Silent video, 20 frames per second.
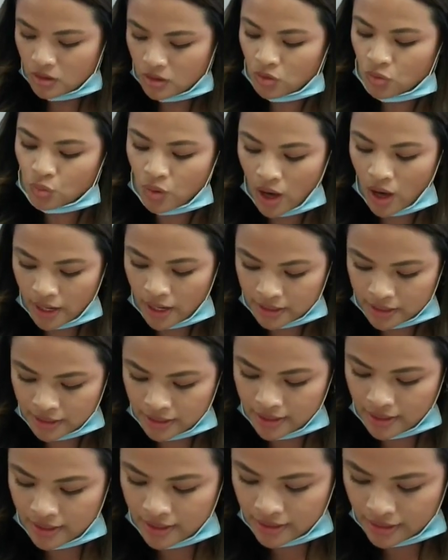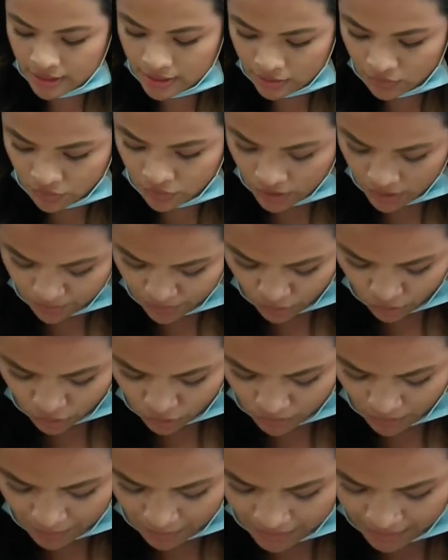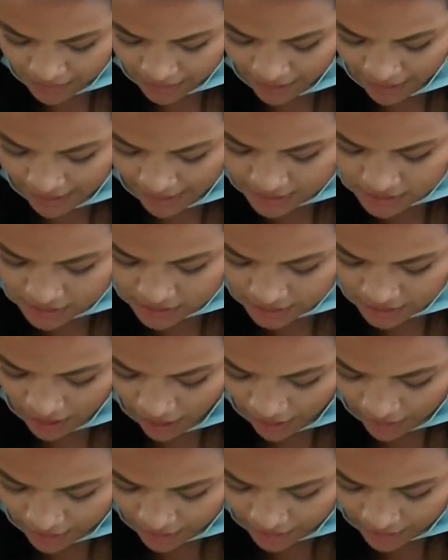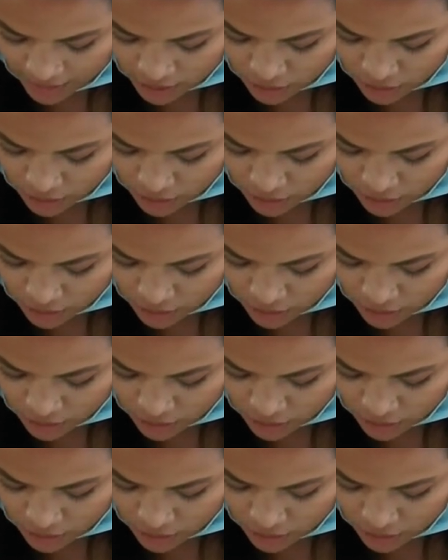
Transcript: Rocky, uneven, both are my PAs. The audience